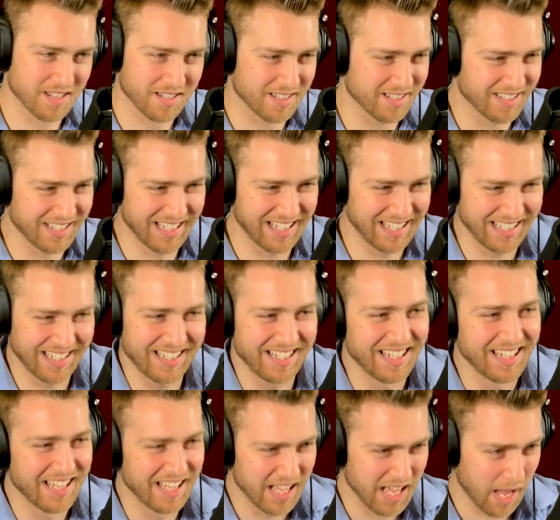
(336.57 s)
suck.
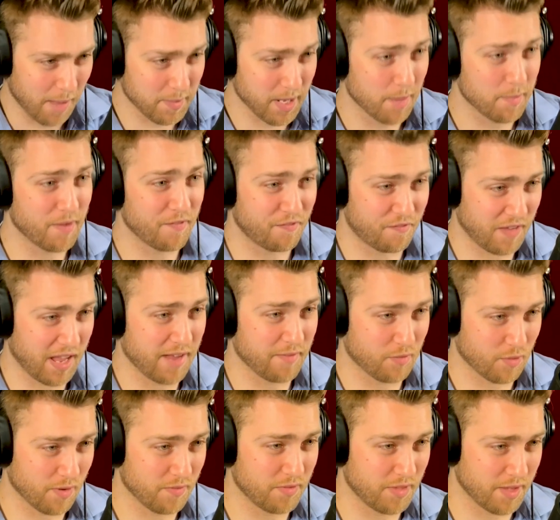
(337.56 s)
I mean, I'm in
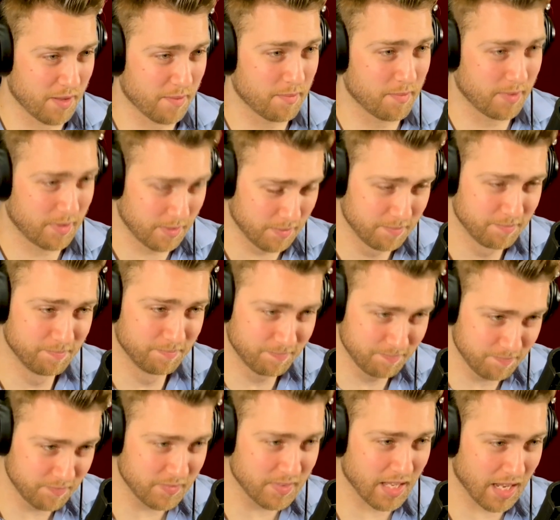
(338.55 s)
favor of them.
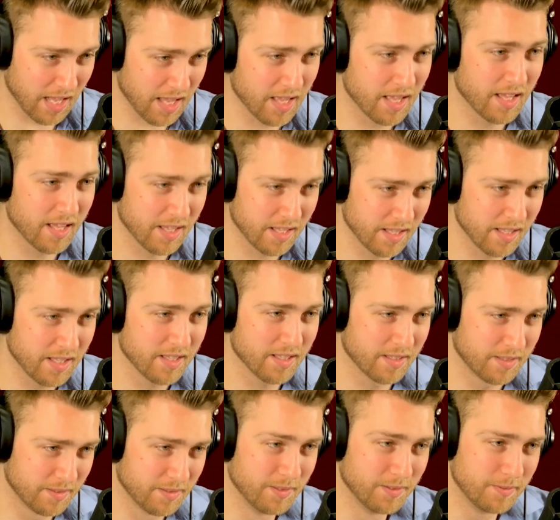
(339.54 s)
The buses are good. They're
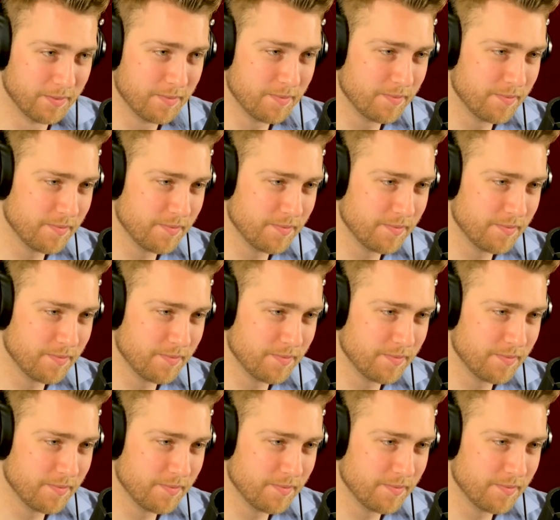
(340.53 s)
useful, but